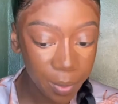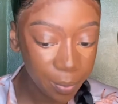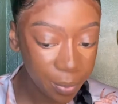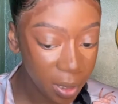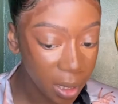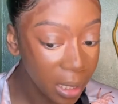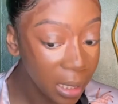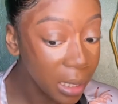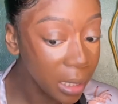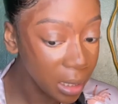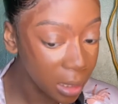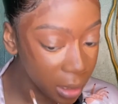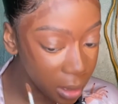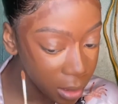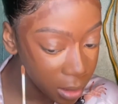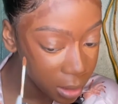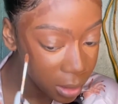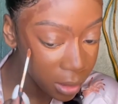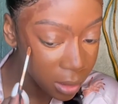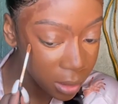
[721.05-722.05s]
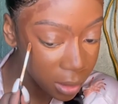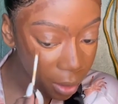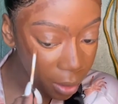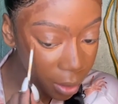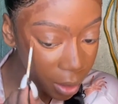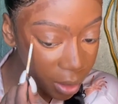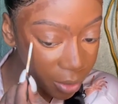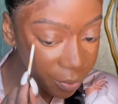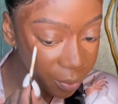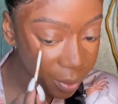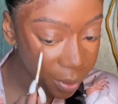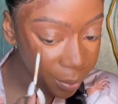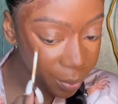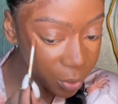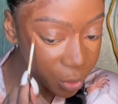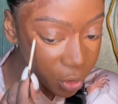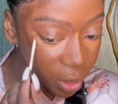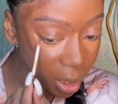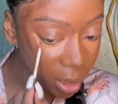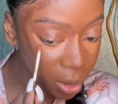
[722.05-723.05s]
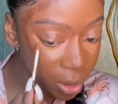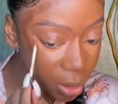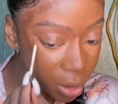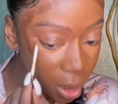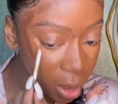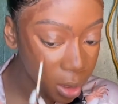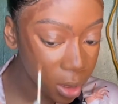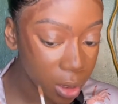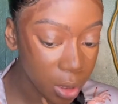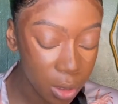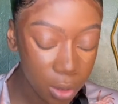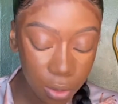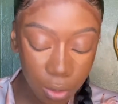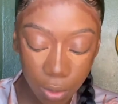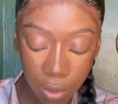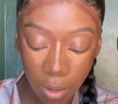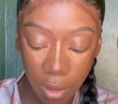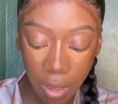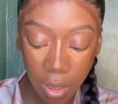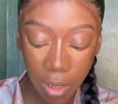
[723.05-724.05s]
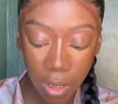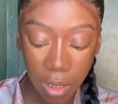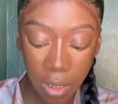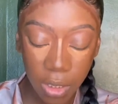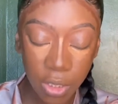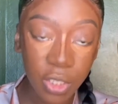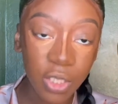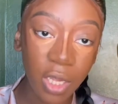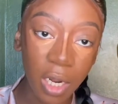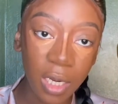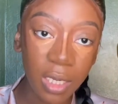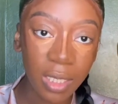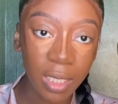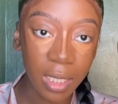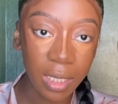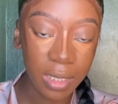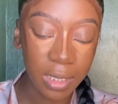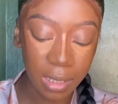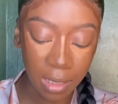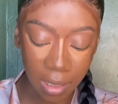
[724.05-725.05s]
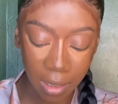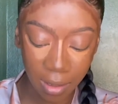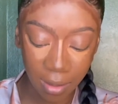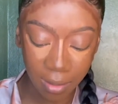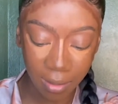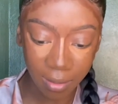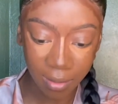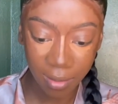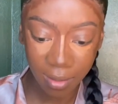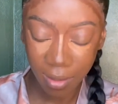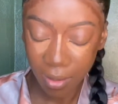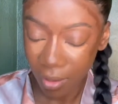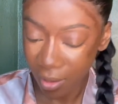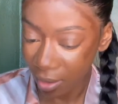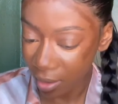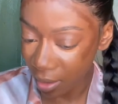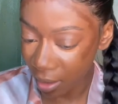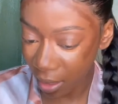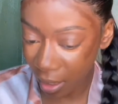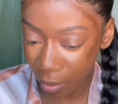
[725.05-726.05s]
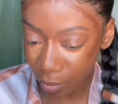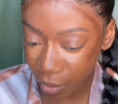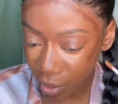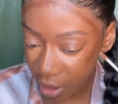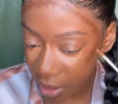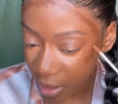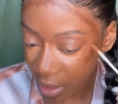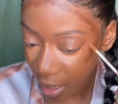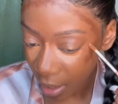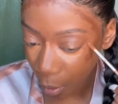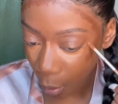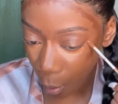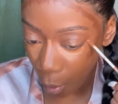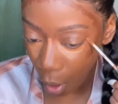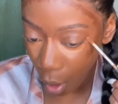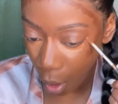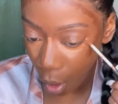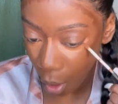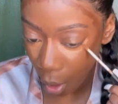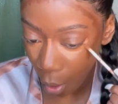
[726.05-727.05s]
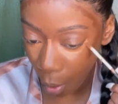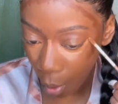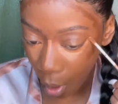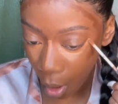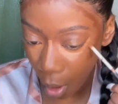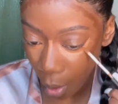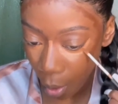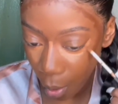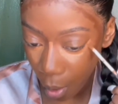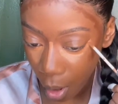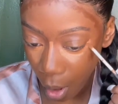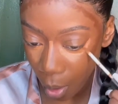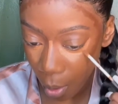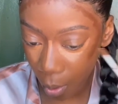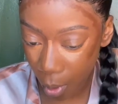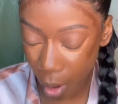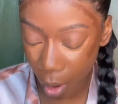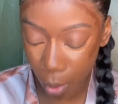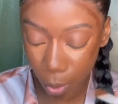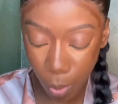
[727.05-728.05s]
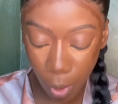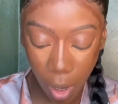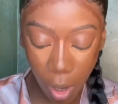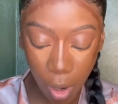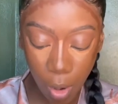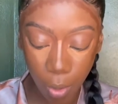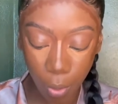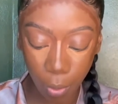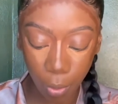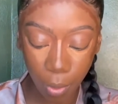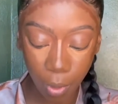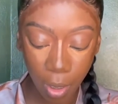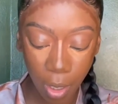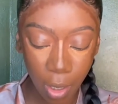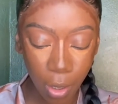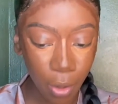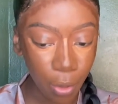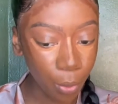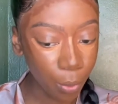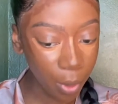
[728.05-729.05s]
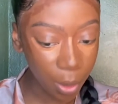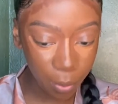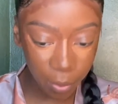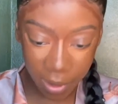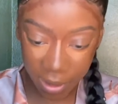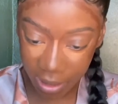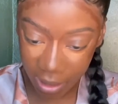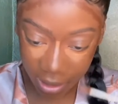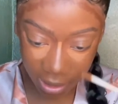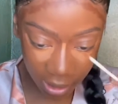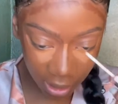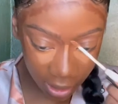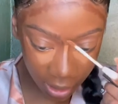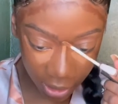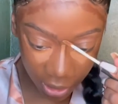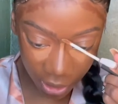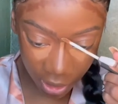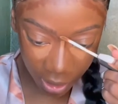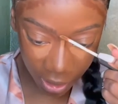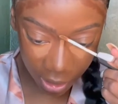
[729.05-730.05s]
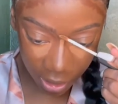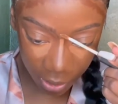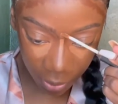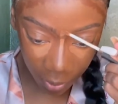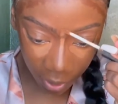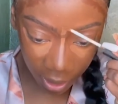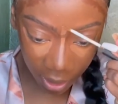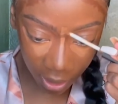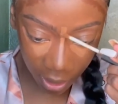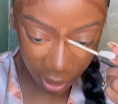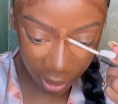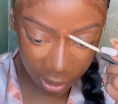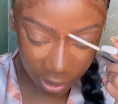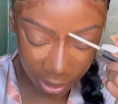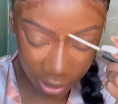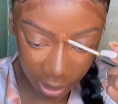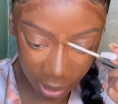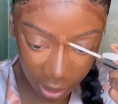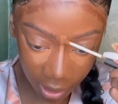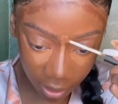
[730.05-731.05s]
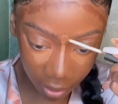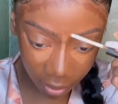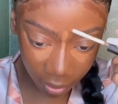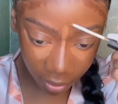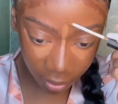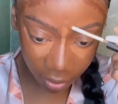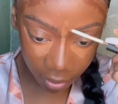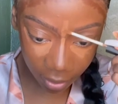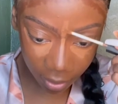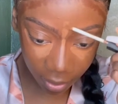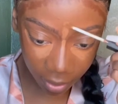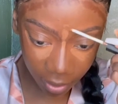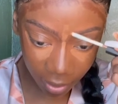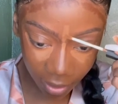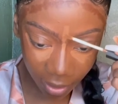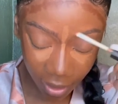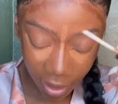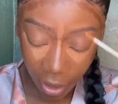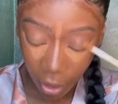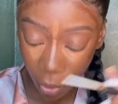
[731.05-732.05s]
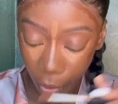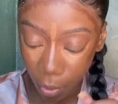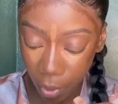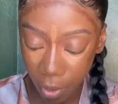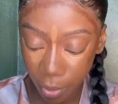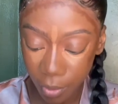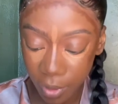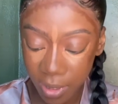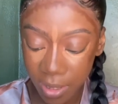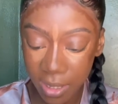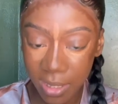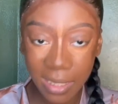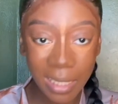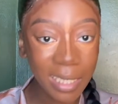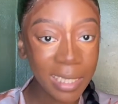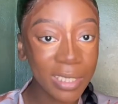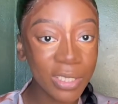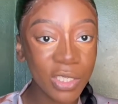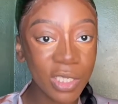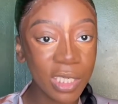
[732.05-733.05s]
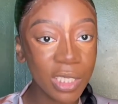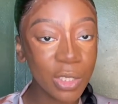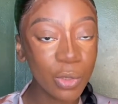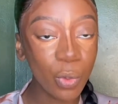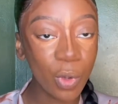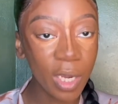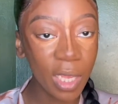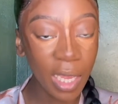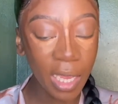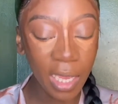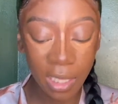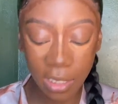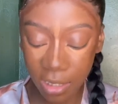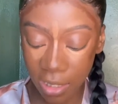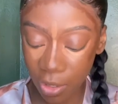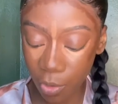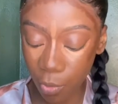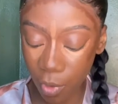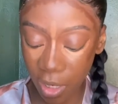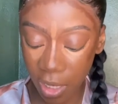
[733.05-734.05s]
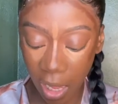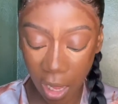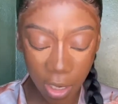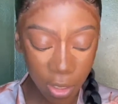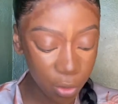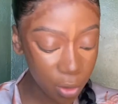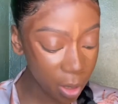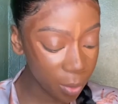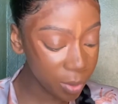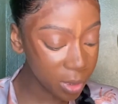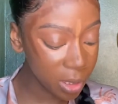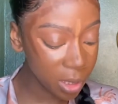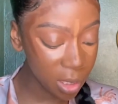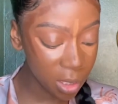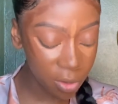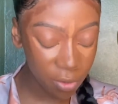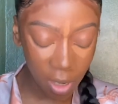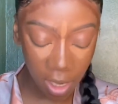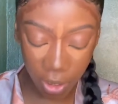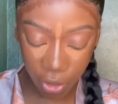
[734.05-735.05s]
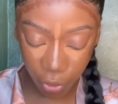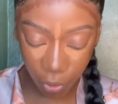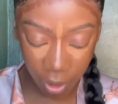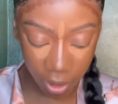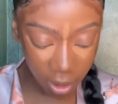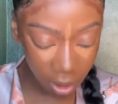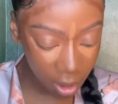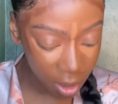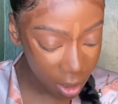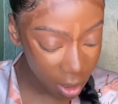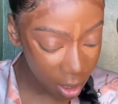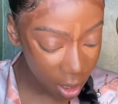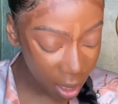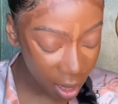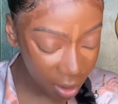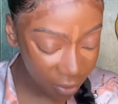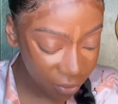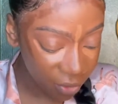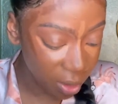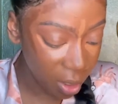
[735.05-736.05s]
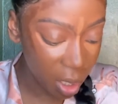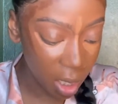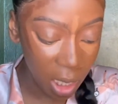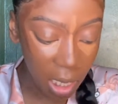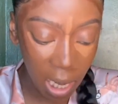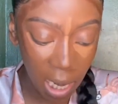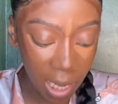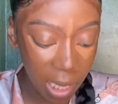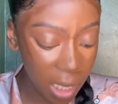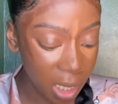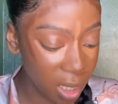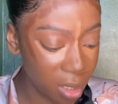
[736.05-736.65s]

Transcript: please, if people try to talk to you, start listening. And I'm just like, whoa, whoa, whoa, whoa, whoa. Where was this energy in 2019? Where was this energy in 2018 when y'all knew I was gonna graduate the year after? Like,